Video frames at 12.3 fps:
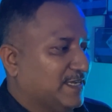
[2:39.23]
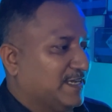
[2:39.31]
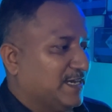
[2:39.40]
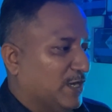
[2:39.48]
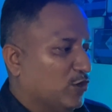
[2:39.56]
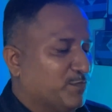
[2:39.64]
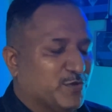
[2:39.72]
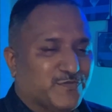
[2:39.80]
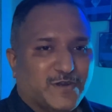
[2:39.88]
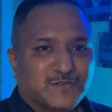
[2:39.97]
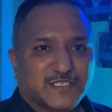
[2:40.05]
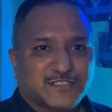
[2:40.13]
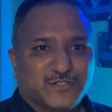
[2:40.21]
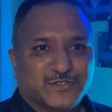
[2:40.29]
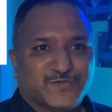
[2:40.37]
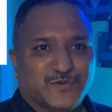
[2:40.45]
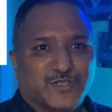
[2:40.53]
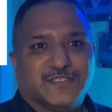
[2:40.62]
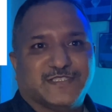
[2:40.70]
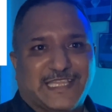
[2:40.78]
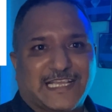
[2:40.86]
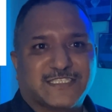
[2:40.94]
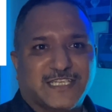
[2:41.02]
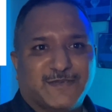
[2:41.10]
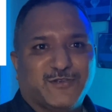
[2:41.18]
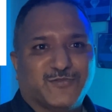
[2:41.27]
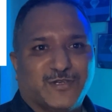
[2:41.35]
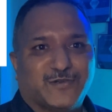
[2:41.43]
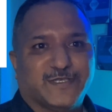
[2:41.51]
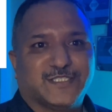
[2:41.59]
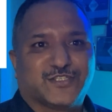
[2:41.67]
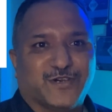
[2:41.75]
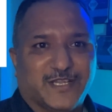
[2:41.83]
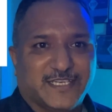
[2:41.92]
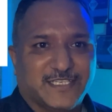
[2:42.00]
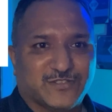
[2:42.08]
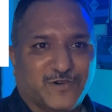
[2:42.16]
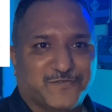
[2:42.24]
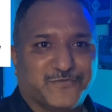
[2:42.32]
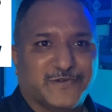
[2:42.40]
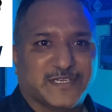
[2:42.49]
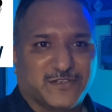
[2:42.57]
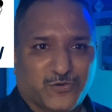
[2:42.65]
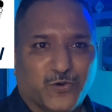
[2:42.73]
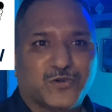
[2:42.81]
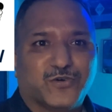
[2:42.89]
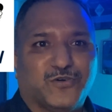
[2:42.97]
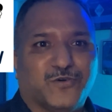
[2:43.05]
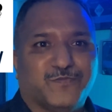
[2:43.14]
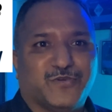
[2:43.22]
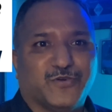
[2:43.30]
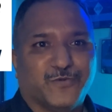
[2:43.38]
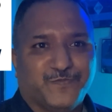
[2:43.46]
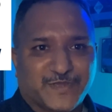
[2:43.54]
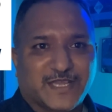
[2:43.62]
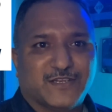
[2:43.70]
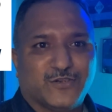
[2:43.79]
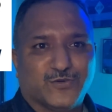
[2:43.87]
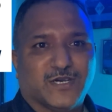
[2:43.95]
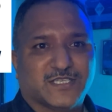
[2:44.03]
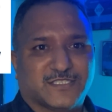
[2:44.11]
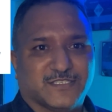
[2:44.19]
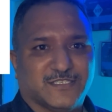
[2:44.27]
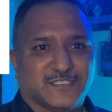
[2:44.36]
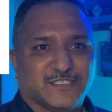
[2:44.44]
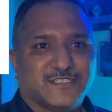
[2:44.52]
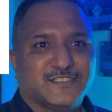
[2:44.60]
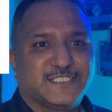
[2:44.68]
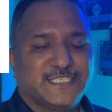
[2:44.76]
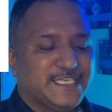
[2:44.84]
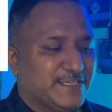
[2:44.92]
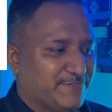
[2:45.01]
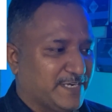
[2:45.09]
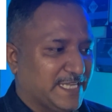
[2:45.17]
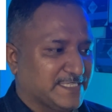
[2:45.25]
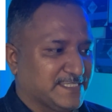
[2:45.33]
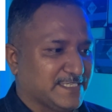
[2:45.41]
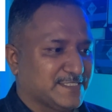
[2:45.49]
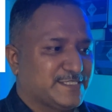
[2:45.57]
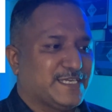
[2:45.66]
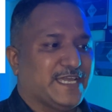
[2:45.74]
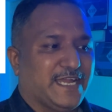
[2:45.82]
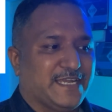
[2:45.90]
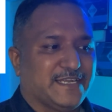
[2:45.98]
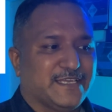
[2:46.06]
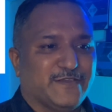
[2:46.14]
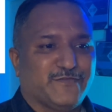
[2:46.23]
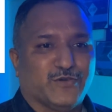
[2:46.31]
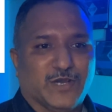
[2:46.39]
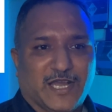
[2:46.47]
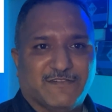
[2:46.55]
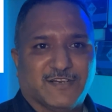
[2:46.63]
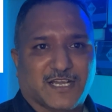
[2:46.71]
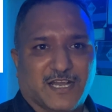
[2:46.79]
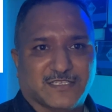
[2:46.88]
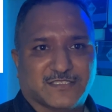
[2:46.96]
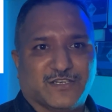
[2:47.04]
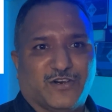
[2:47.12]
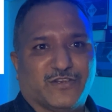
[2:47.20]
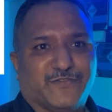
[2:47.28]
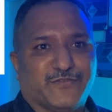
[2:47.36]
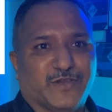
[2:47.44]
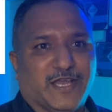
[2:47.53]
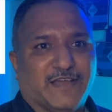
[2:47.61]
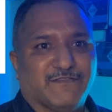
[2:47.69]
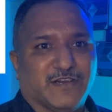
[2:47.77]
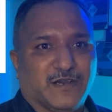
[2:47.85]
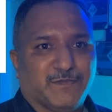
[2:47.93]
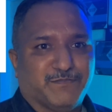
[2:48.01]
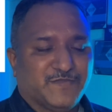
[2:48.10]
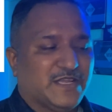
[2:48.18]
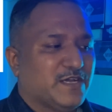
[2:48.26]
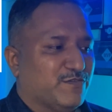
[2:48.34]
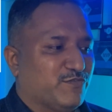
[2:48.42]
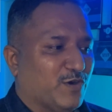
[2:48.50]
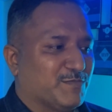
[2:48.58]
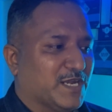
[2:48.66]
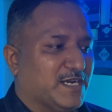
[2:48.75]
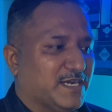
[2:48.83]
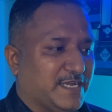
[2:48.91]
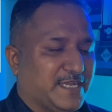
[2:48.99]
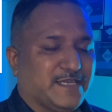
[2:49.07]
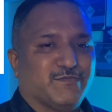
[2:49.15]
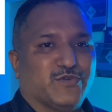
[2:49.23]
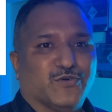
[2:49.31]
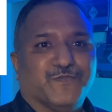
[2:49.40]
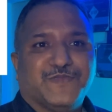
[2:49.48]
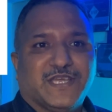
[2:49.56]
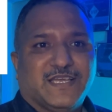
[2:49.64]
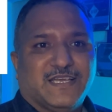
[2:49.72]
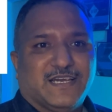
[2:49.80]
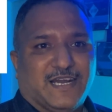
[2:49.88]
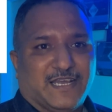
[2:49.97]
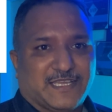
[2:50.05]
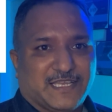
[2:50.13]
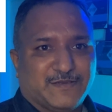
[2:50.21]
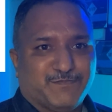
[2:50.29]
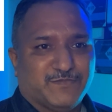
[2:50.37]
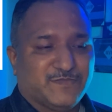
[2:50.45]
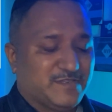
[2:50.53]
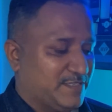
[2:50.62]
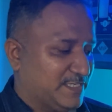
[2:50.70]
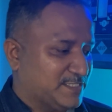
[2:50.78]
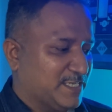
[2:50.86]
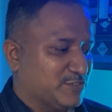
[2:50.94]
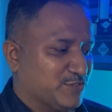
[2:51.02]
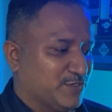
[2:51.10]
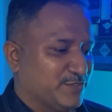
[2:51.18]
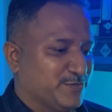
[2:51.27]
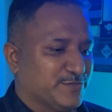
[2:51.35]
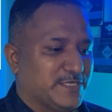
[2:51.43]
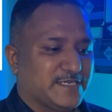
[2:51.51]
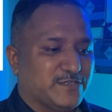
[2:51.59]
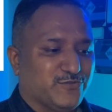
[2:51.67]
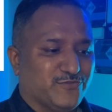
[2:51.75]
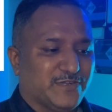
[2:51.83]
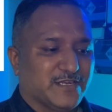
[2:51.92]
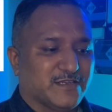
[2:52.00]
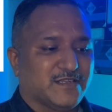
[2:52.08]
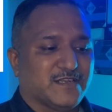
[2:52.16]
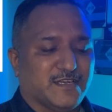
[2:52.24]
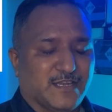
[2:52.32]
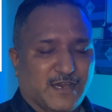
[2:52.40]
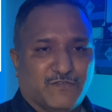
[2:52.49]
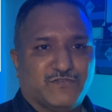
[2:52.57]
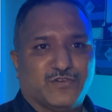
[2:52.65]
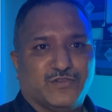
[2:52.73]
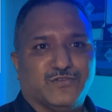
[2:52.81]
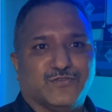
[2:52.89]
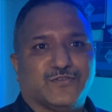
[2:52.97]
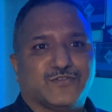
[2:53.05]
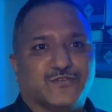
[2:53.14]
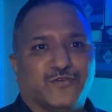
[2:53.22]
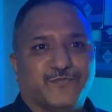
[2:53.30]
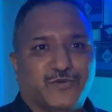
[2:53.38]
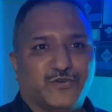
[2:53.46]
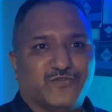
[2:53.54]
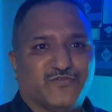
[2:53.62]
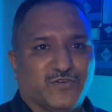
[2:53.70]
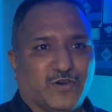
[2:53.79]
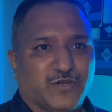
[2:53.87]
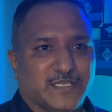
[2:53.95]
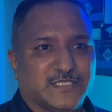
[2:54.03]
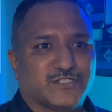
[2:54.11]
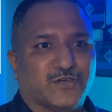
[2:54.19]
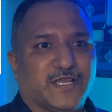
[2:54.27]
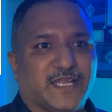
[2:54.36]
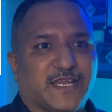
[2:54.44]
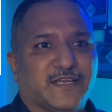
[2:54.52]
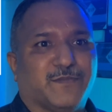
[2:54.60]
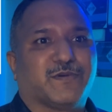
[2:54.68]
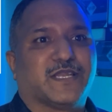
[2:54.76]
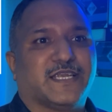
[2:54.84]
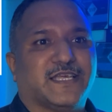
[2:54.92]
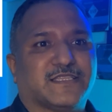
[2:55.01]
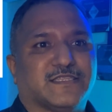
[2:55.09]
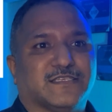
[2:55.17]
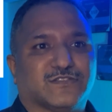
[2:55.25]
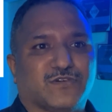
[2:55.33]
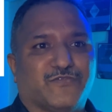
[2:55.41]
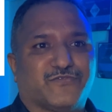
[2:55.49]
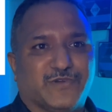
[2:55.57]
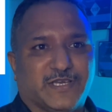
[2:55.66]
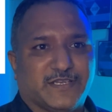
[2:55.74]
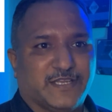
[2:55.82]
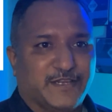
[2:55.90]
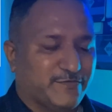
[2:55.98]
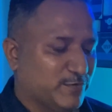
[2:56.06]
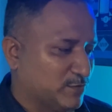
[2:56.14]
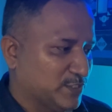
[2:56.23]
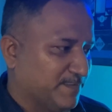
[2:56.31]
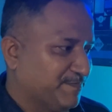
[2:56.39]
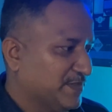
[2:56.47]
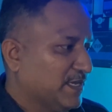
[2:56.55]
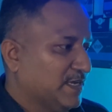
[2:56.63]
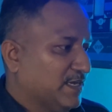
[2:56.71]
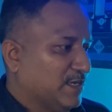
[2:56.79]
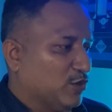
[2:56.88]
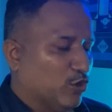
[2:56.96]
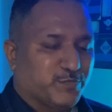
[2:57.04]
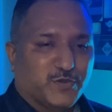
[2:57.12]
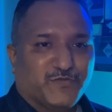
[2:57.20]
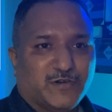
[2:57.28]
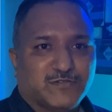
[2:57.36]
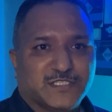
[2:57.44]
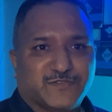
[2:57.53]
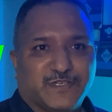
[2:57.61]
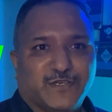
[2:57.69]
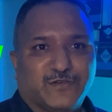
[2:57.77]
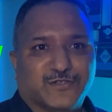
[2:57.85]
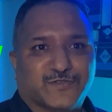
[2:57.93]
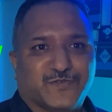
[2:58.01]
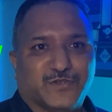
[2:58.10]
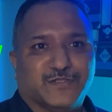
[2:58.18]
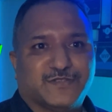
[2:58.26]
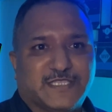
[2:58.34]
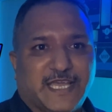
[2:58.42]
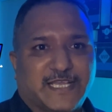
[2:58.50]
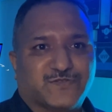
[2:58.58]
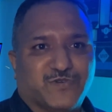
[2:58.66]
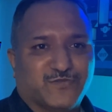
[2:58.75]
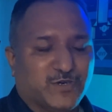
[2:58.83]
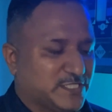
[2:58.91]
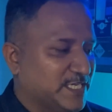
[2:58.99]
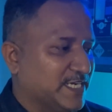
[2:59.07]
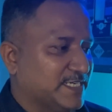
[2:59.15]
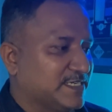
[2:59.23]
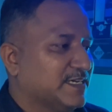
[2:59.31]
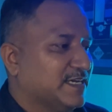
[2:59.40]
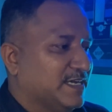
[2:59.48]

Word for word: I hope you found this useful. Next time you want to install any software, go to Homebrew, do a search, see if it exists, and if you have a cask or if you have a formula in Brew, I can rest assure you that you will love to use Homebrew for installing and upgrading this software in future. Hope you found this video useful. Thanks for watching it.